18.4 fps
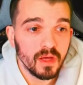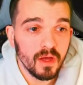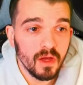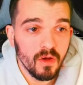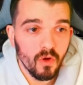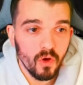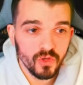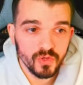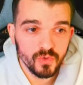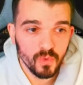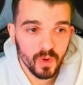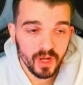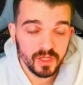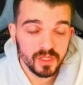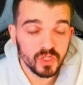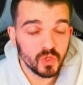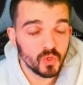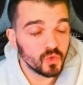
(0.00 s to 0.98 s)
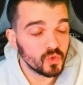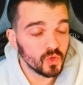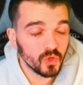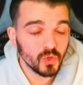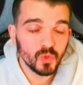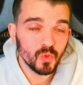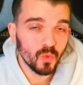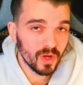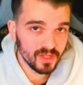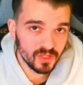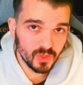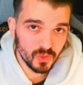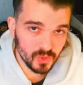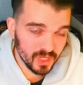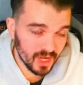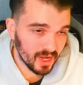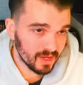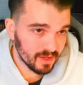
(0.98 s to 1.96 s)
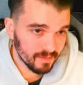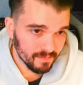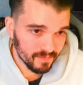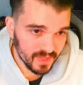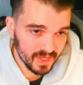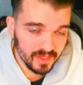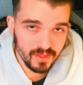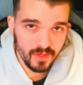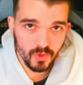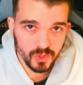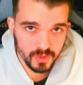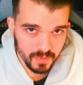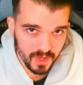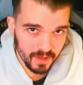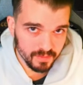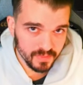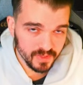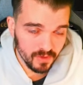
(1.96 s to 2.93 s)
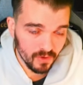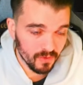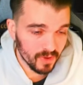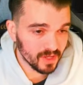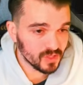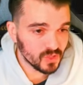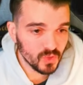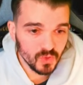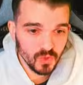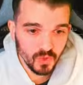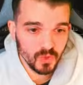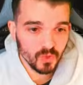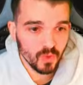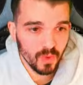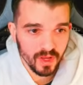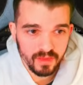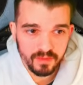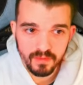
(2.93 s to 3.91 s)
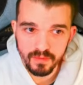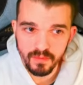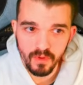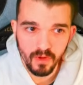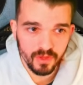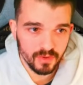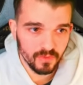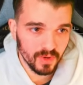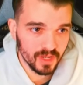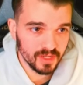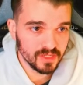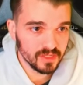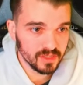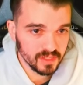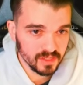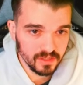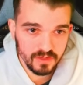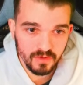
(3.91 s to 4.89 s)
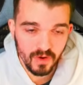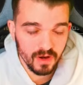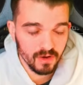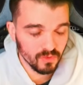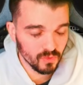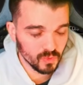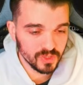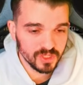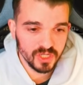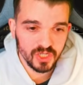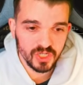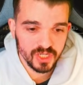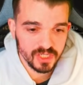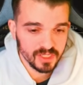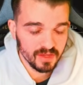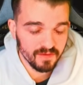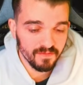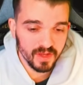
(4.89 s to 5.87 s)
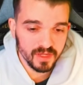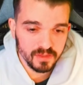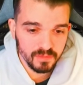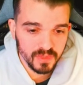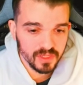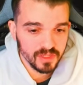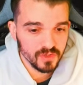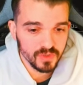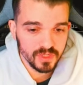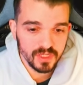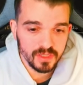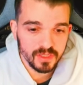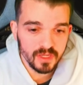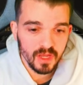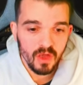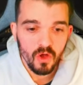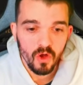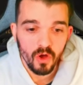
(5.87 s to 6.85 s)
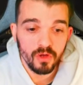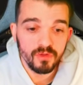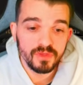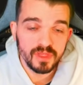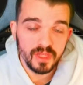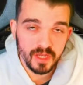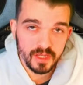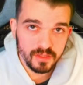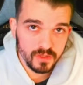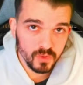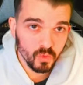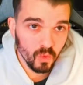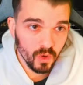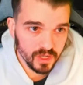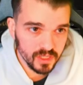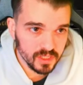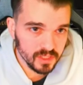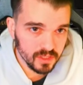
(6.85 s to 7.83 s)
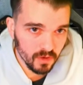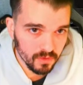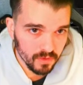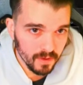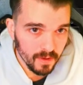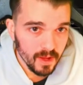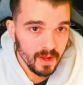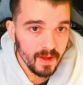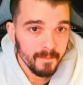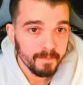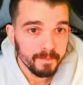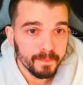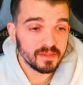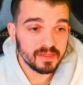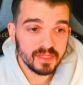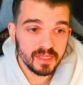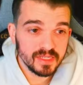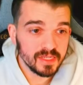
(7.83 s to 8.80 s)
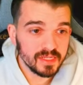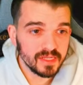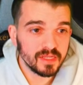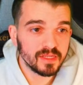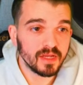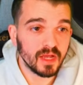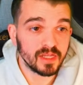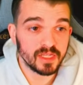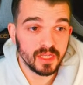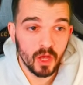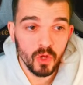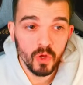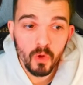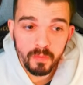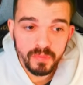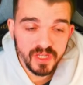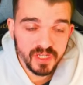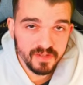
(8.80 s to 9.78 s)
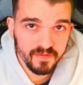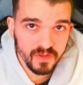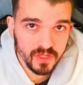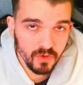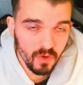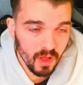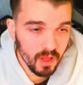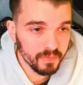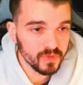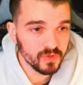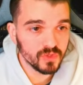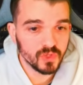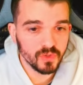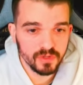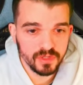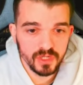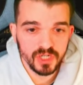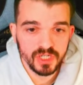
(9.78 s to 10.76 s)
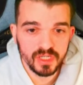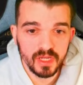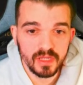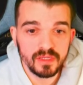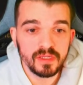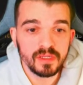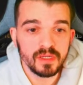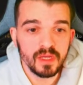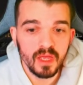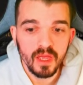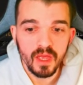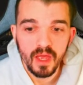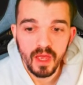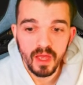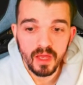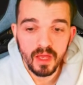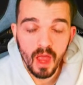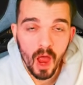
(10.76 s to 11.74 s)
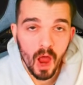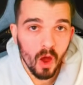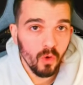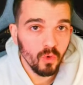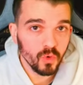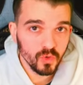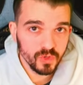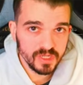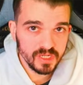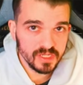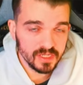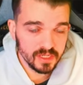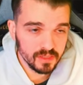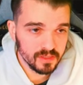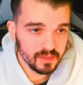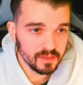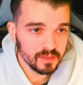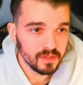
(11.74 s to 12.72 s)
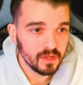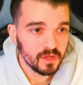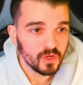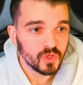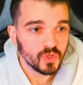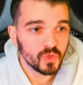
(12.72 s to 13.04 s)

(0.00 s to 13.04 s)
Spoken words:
Otherwise you don't want to die in those maps. All right, you don't want, otherwise you are losing just the investment you did on that waystone. And this is it, guys. I hope this video helped you to understand how good is it